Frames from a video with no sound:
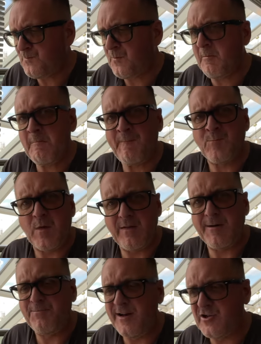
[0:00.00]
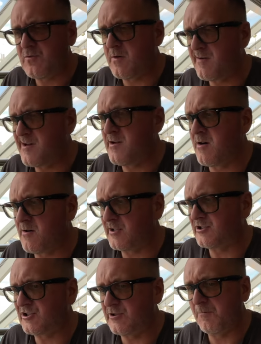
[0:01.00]
that bread. That Peshwari naan
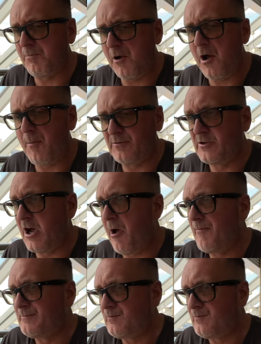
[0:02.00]
is superb, yeah.